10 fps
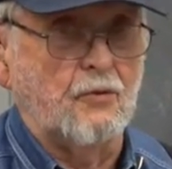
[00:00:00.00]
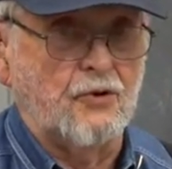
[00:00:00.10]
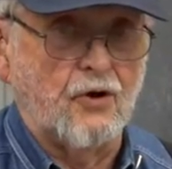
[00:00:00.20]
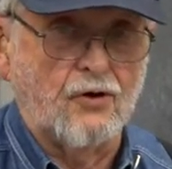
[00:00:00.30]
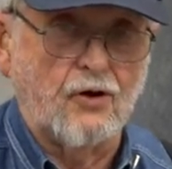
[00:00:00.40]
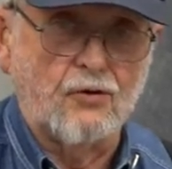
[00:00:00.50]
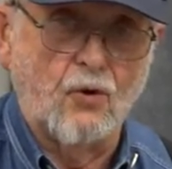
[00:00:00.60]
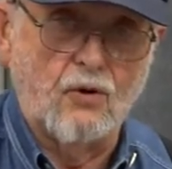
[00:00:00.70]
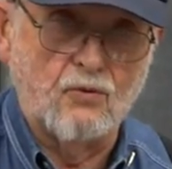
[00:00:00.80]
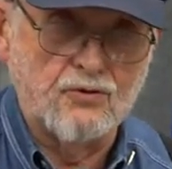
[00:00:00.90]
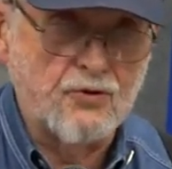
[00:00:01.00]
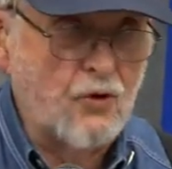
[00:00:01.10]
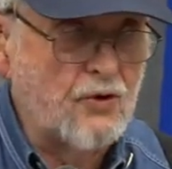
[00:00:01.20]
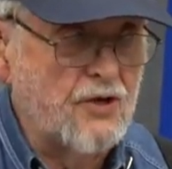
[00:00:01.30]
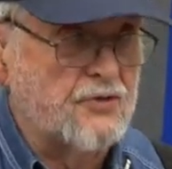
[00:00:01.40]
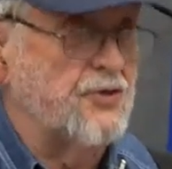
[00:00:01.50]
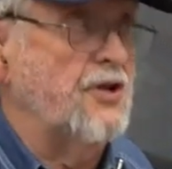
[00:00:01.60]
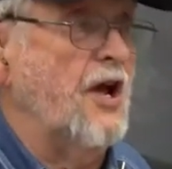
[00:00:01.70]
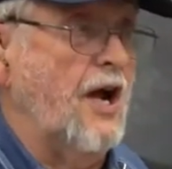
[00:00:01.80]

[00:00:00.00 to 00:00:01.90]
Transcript: We got on what was known as the